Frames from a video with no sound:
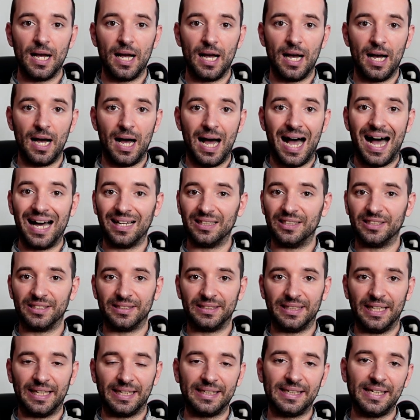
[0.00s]
other
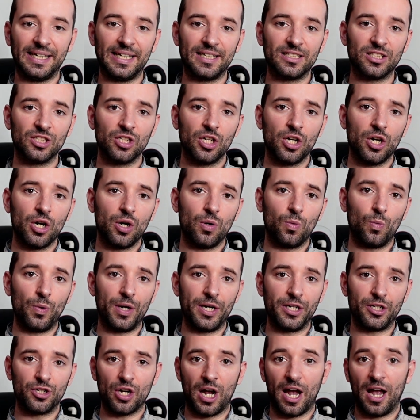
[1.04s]
techniques,
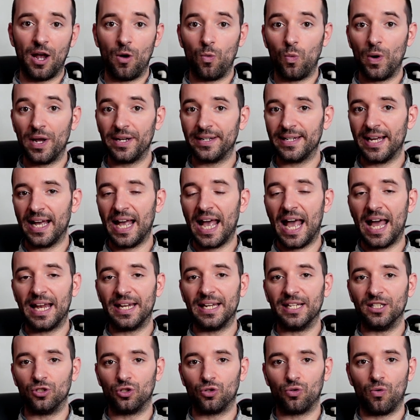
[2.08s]
which I went ahead
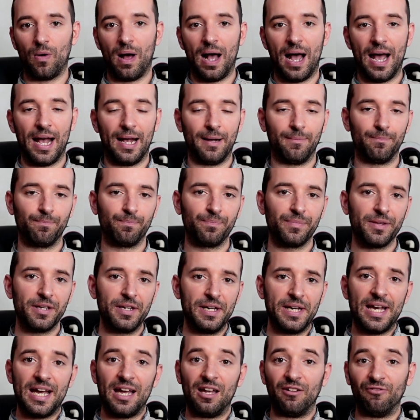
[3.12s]
and tried,
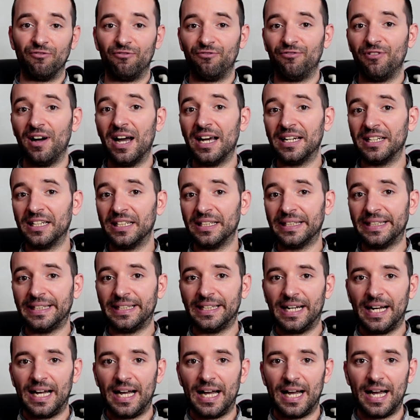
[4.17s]
and
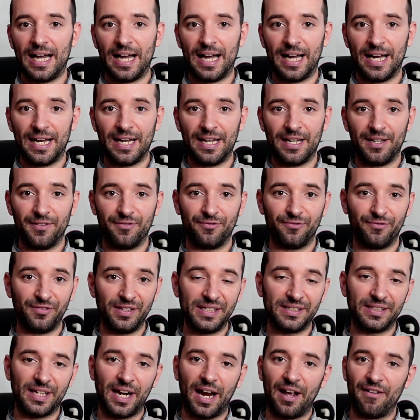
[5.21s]
finally I
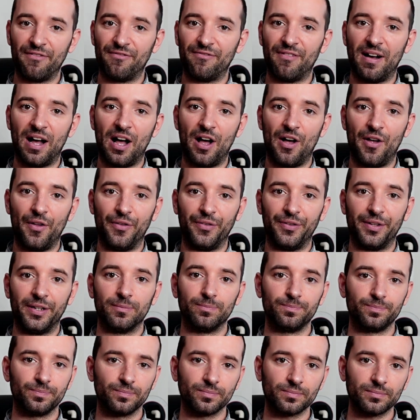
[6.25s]
think that I found
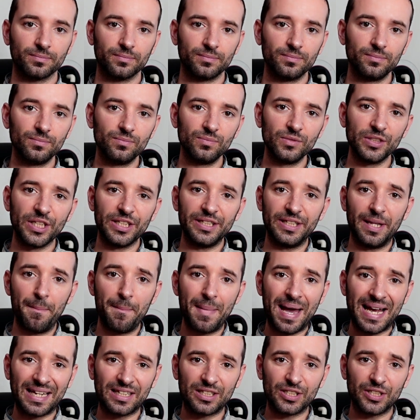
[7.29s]
the
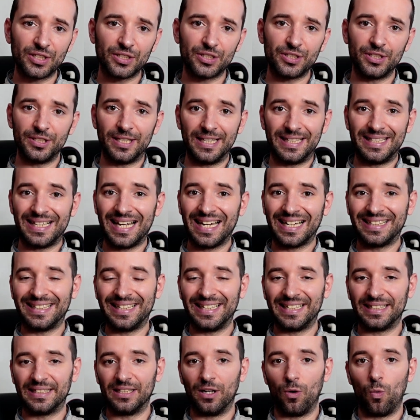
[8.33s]
method, the
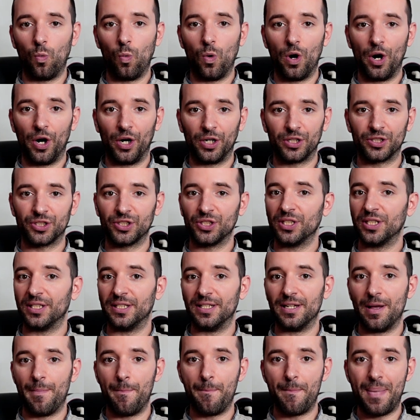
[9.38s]
technique that works
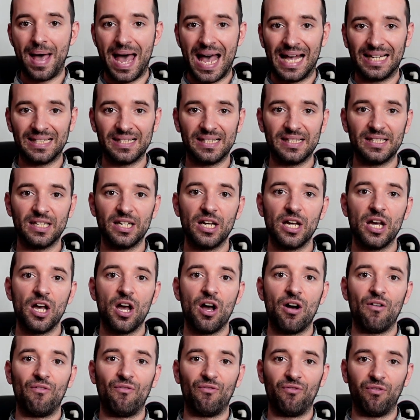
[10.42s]
the best,
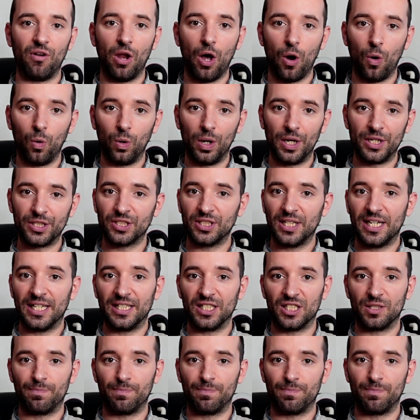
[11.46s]
flawless and